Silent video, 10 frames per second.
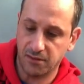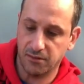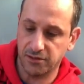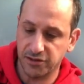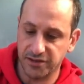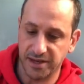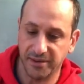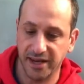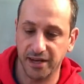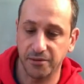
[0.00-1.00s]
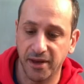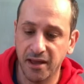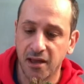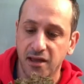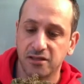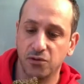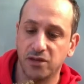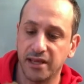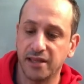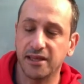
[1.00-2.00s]
The tree's coming out anyway. So
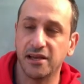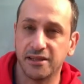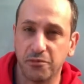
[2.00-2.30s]
the other thing I did